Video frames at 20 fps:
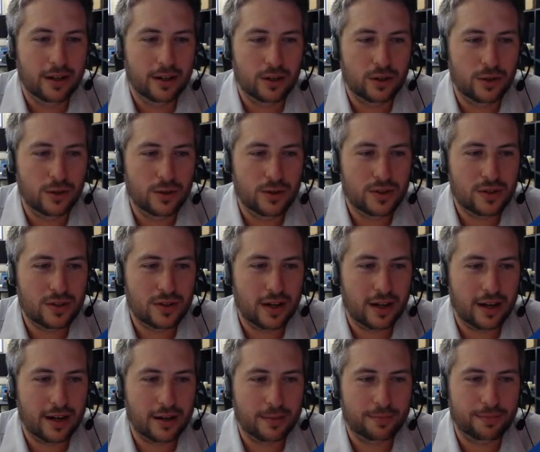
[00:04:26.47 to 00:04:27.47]
used
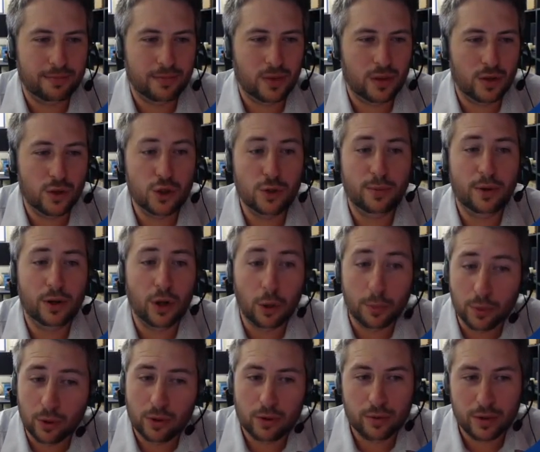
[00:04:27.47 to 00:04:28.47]
the Jupyter
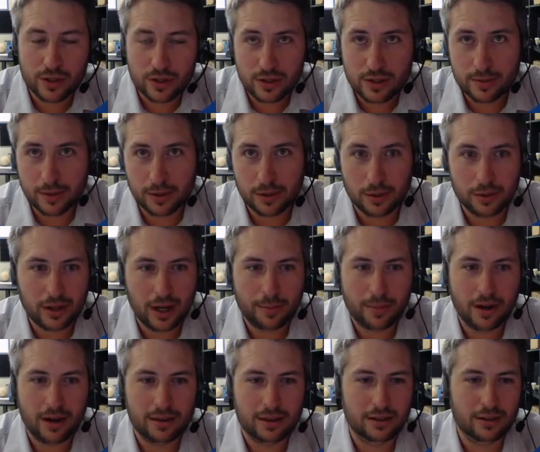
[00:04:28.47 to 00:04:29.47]
Notebook, which used to be called
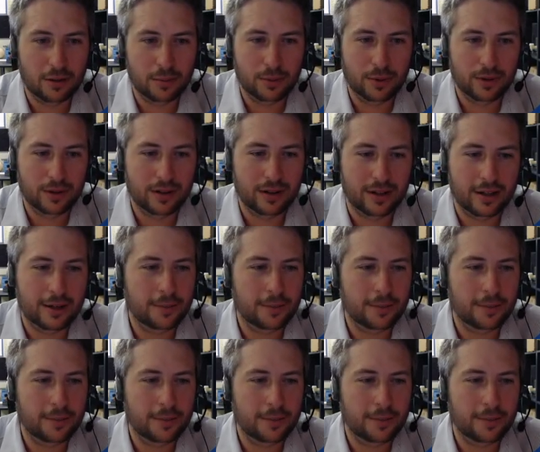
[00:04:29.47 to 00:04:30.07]
IPython Notebook.